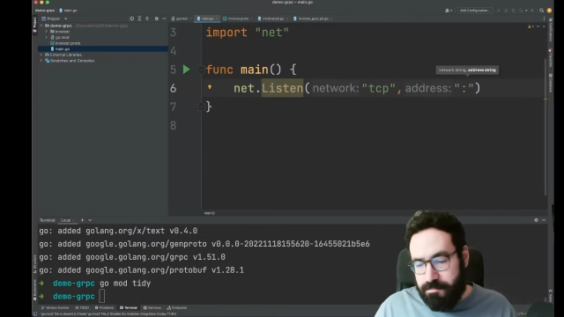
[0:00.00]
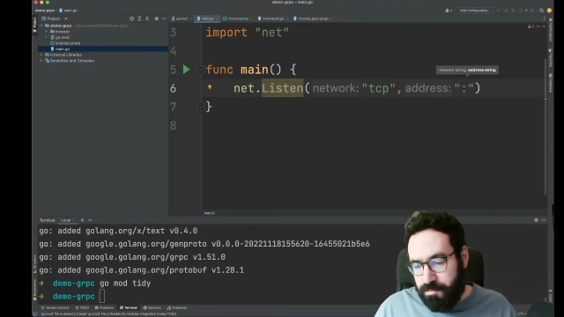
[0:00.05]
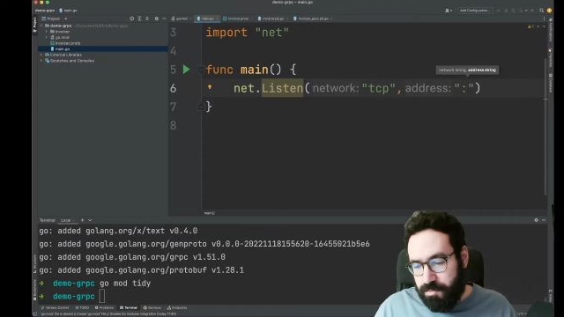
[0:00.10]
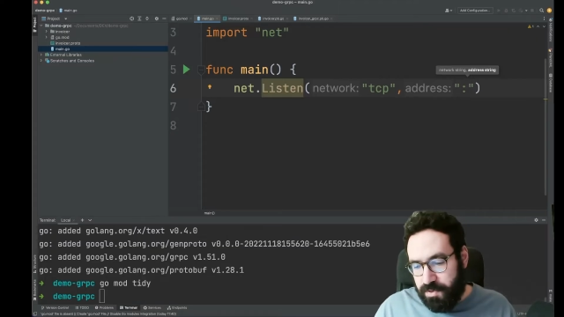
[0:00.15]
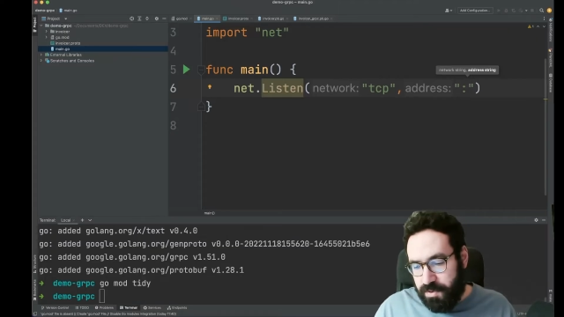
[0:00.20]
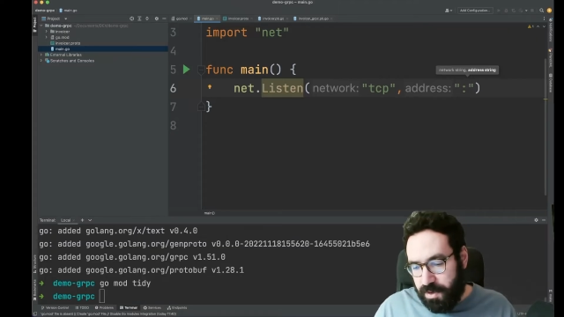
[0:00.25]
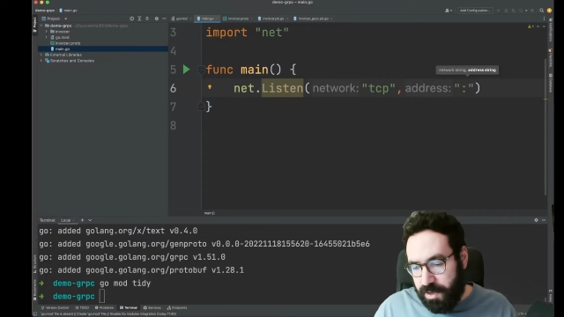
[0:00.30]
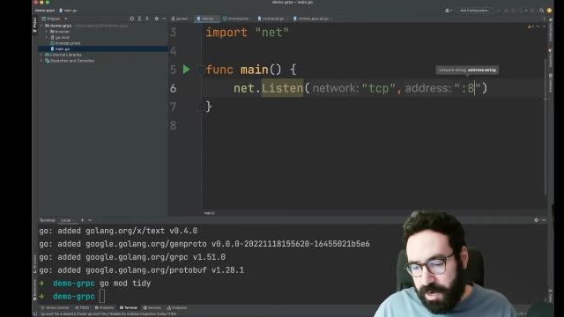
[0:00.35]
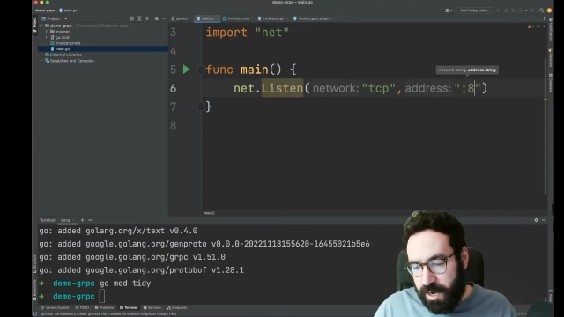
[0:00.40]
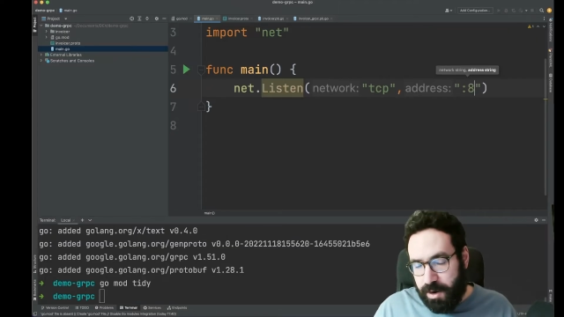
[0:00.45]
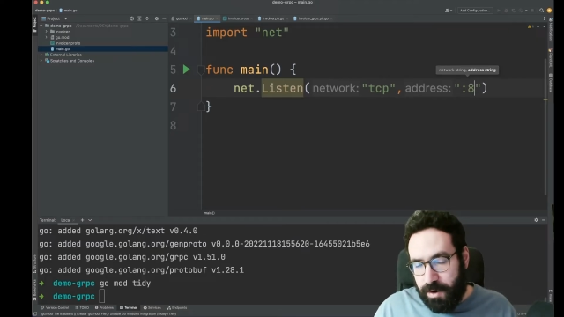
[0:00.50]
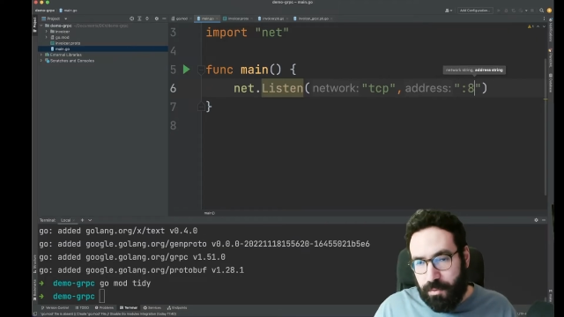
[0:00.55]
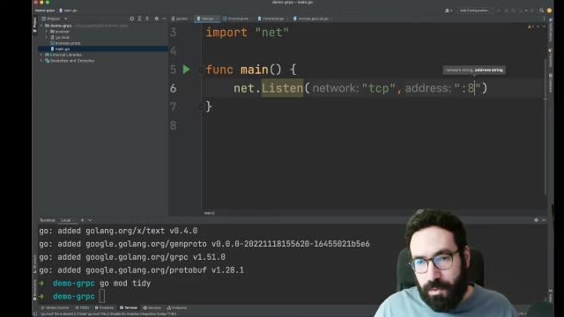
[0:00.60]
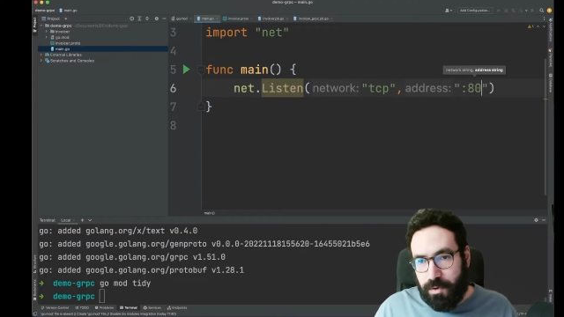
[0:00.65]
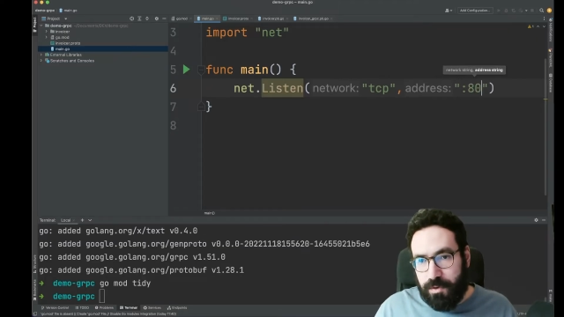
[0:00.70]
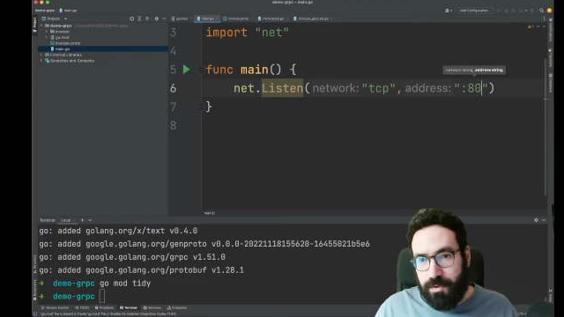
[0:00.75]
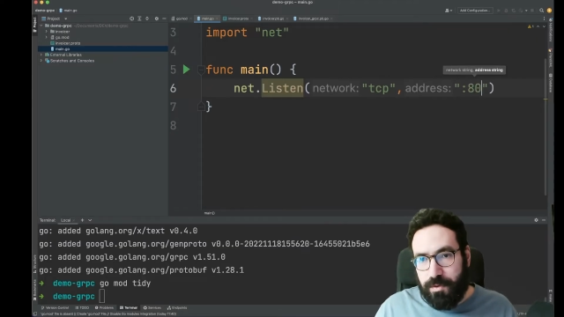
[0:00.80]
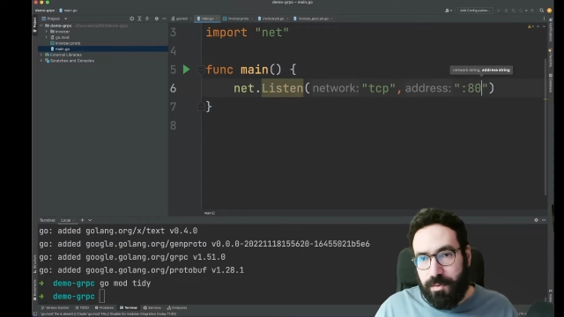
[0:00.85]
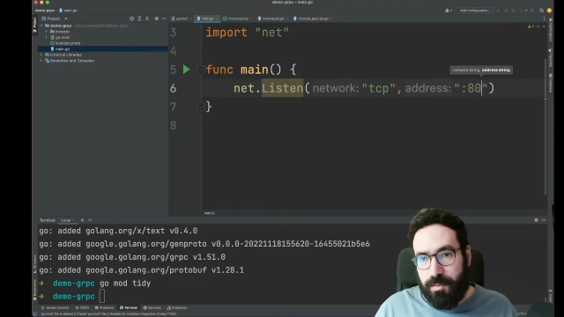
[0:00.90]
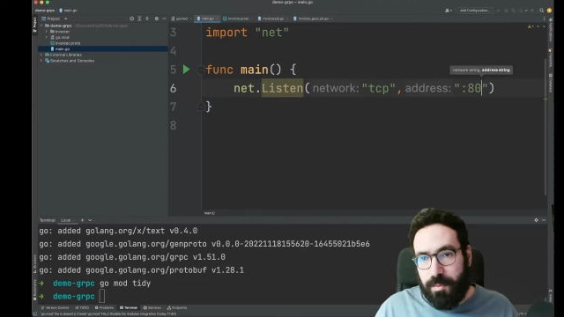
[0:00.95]
say that I
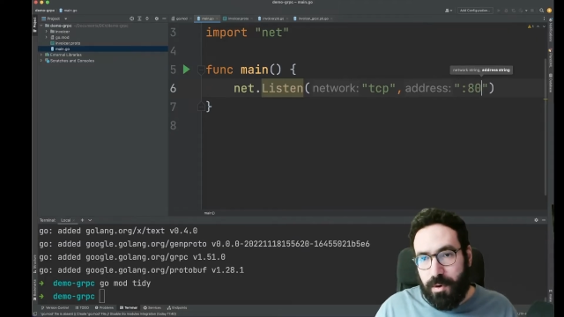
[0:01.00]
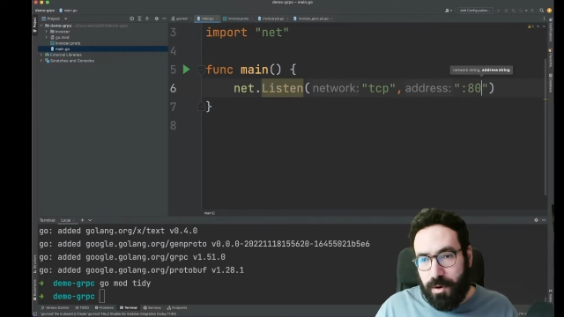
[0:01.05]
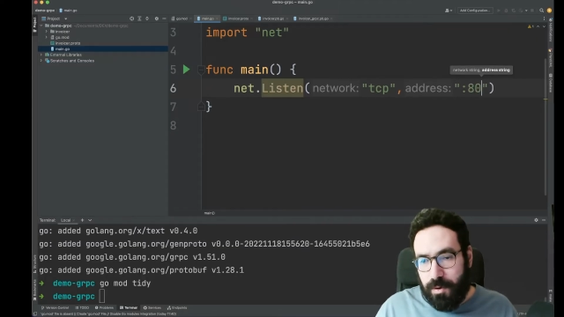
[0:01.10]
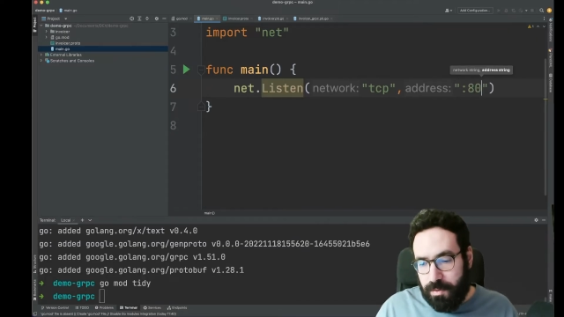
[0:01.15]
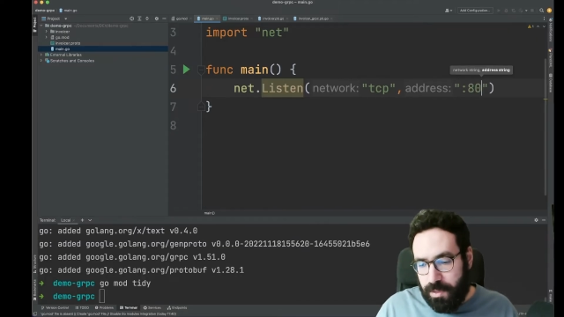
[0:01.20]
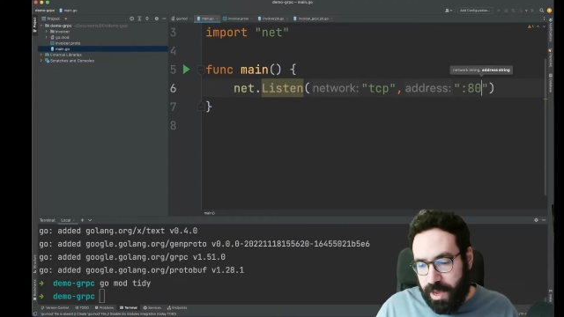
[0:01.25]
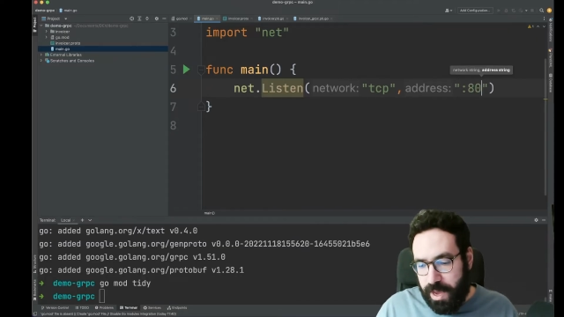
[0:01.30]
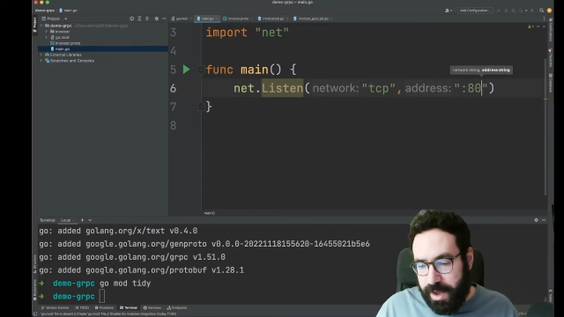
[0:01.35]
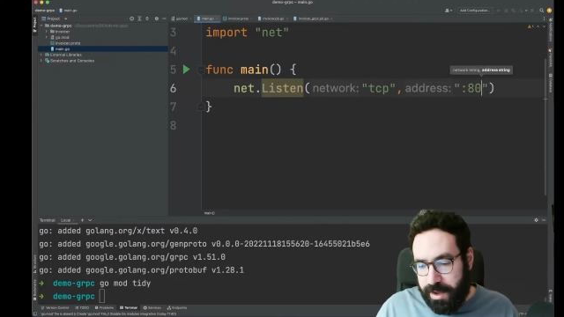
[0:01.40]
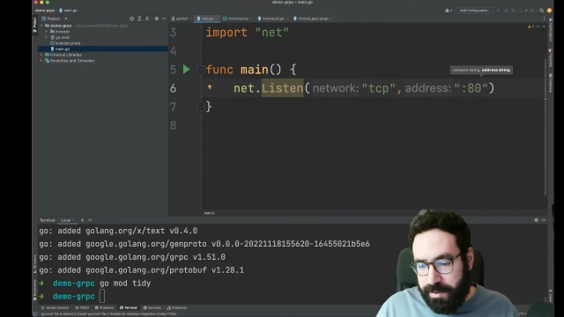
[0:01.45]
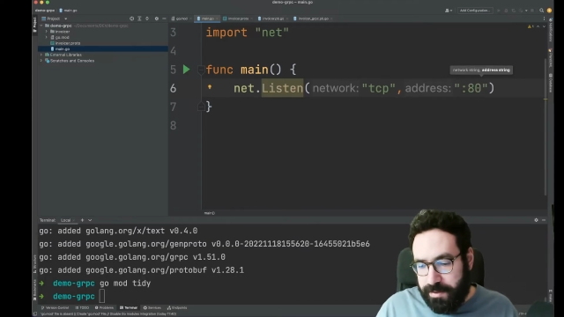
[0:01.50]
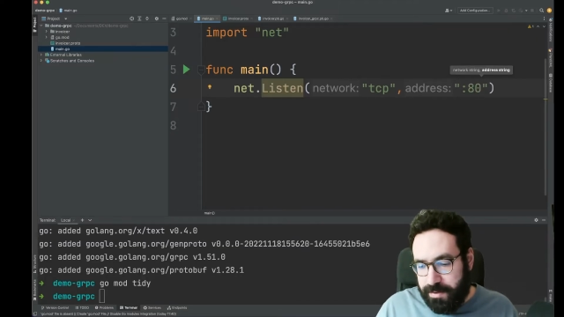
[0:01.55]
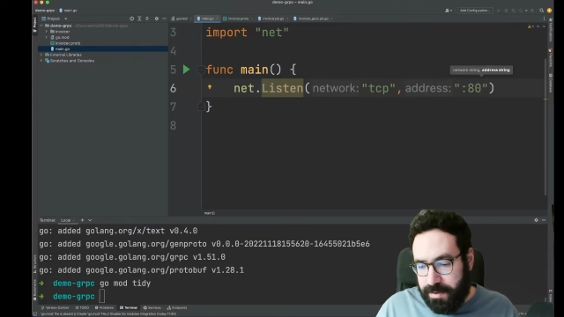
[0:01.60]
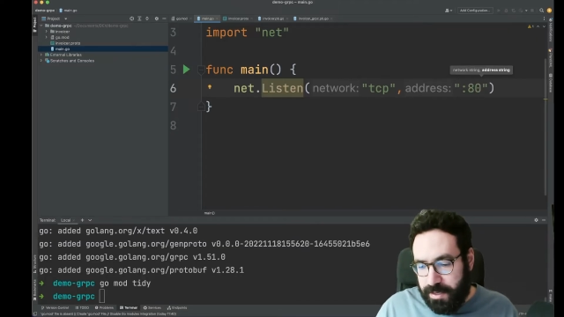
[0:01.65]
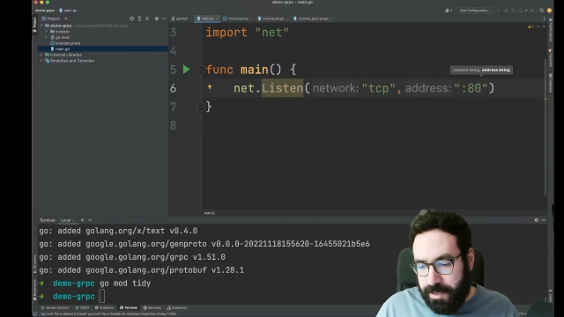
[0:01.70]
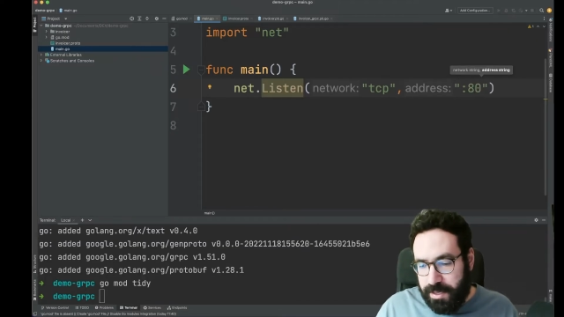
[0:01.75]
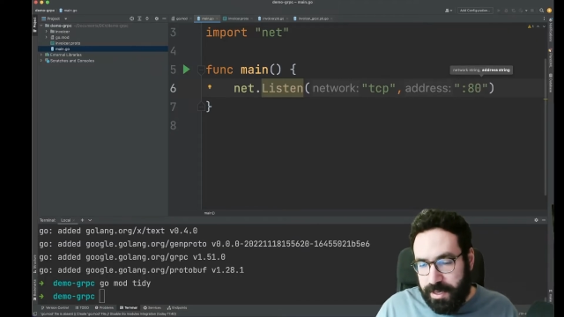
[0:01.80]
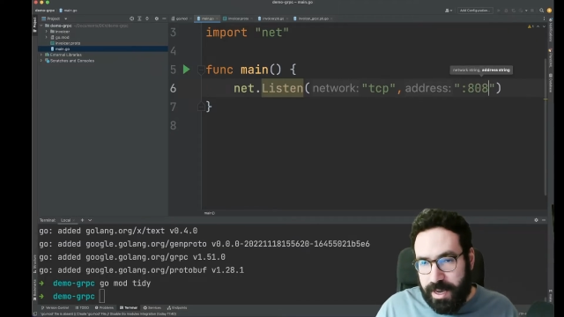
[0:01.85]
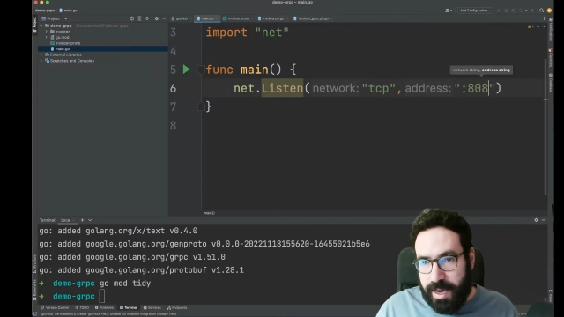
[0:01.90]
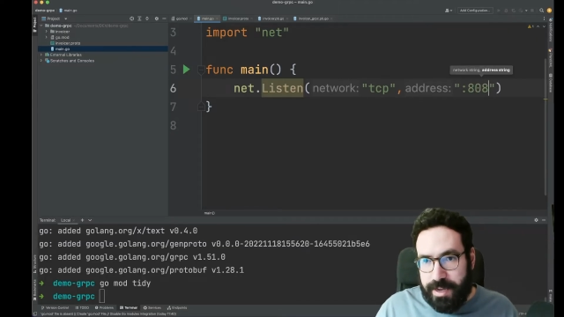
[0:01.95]
want the port
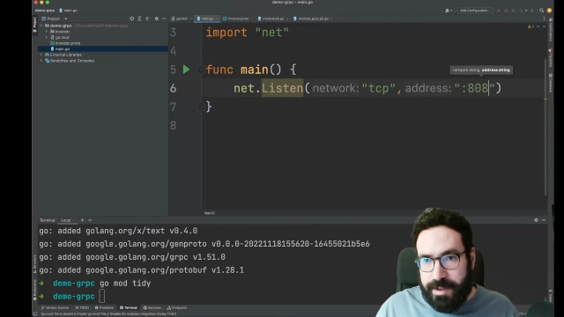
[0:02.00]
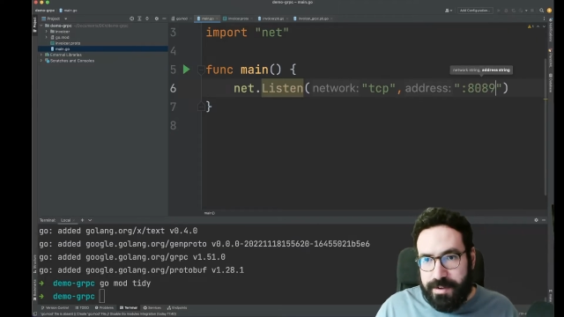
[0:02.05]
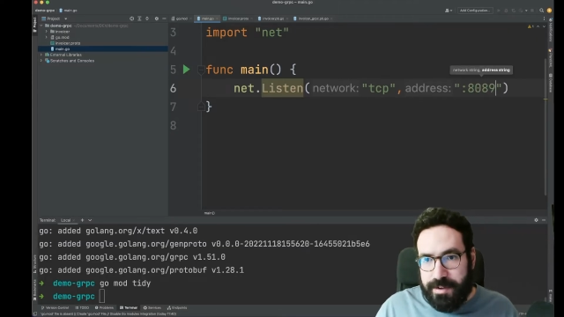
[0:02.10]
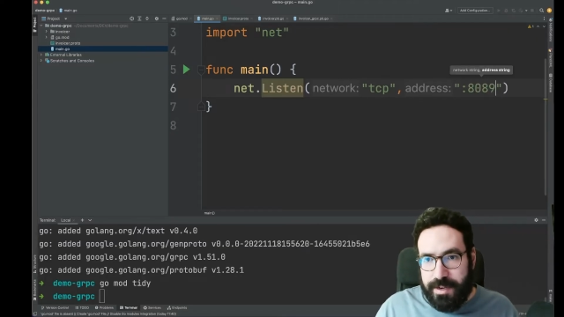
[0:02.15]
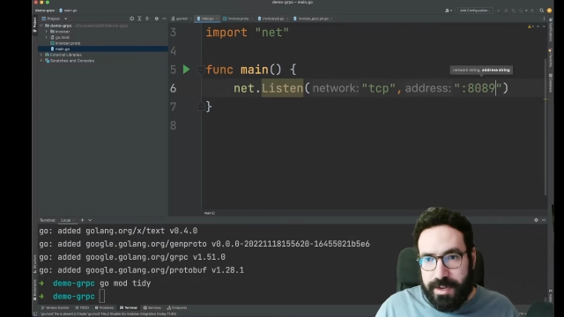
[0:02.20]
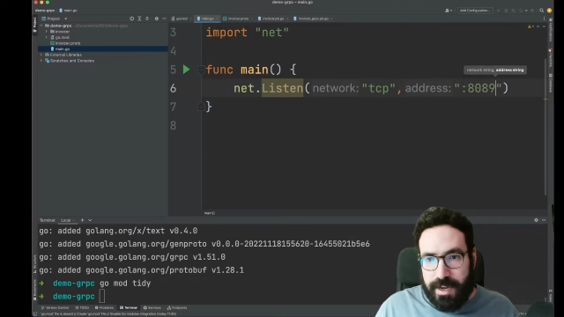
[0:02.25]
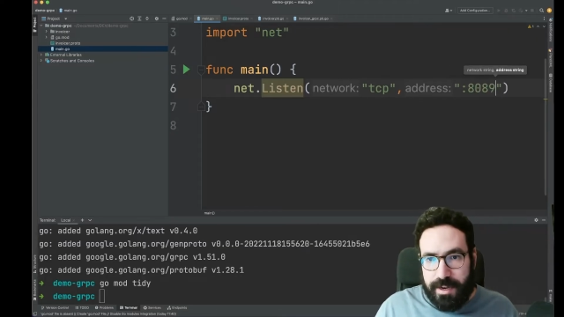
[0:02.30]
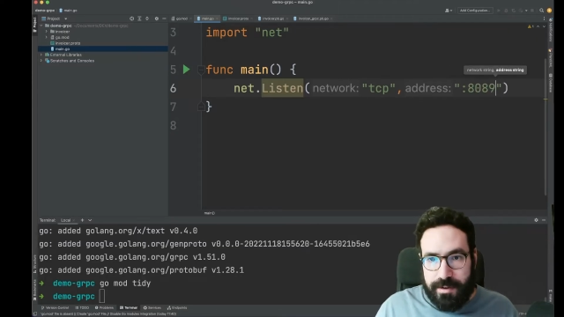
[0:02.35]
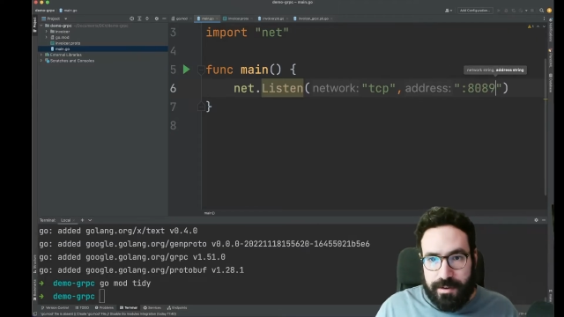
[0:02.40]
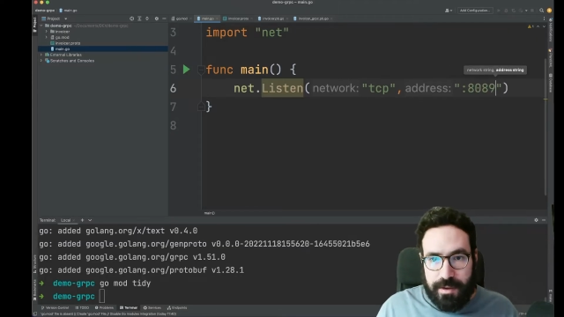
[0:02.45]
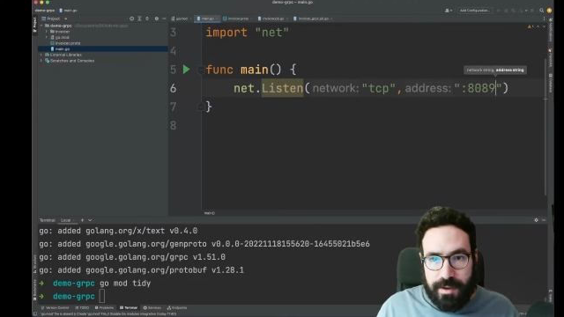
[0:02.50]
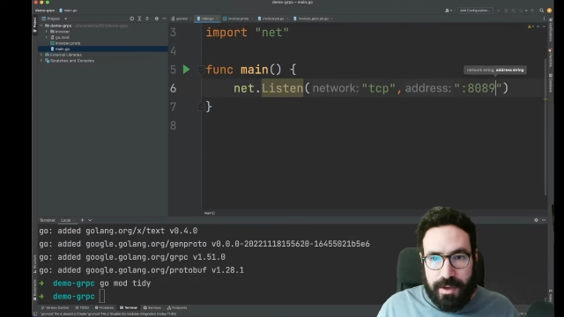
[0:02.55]
8089.